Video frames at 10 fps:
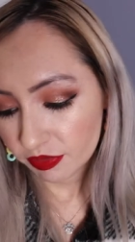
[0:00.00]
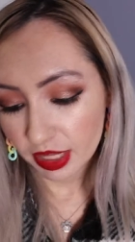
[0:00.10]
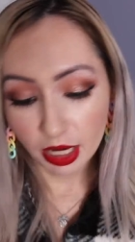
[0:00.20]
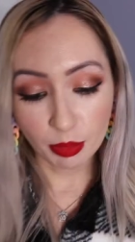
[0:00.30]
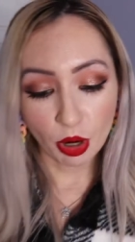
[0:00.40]
If
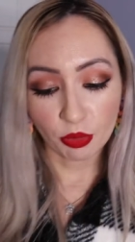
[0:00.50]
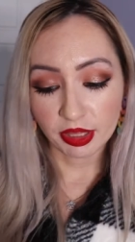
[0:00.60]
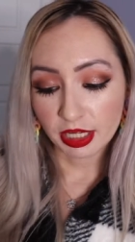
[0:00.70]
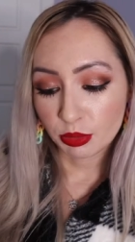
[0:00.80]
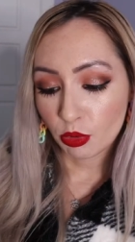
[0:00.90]
they come out
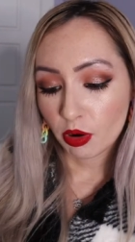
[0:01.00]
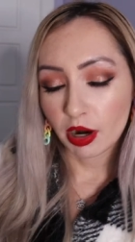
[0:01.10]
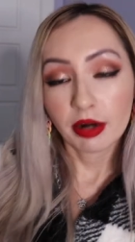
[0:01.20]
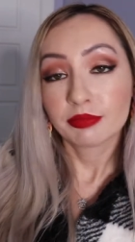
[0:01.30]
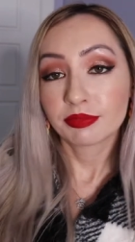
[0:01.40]
with any
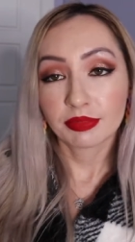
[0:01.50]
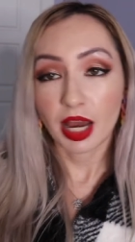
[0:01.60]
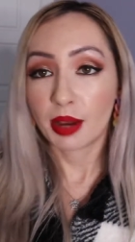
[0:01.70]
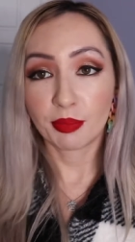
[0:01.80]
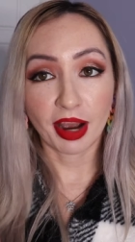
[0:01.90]
more,
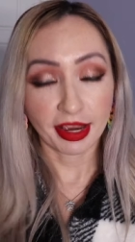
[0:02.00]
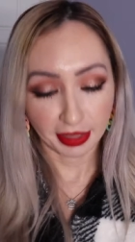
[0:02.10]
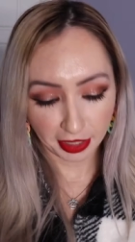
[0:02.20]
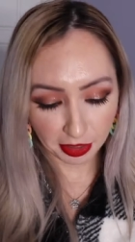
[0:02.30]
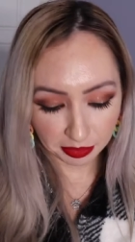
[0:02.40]
I'm
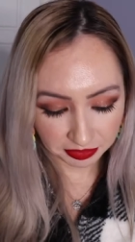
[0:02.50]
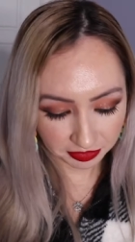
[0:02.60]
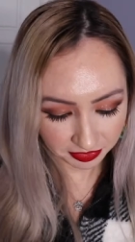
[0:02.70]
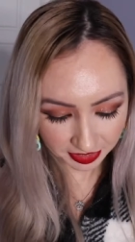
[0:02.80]
buying them.